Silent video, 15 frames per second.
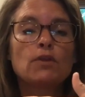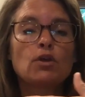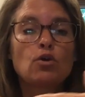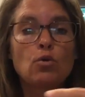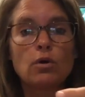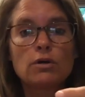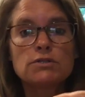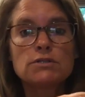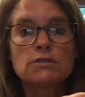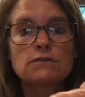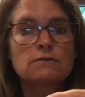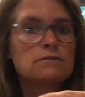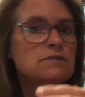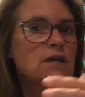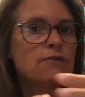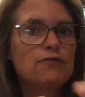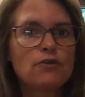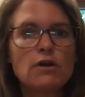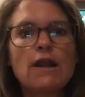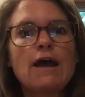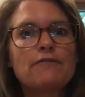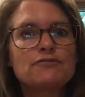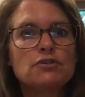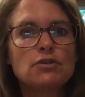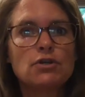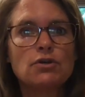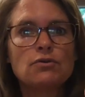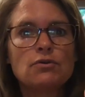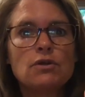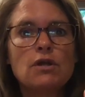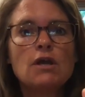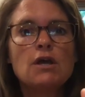course, say for an afternoon,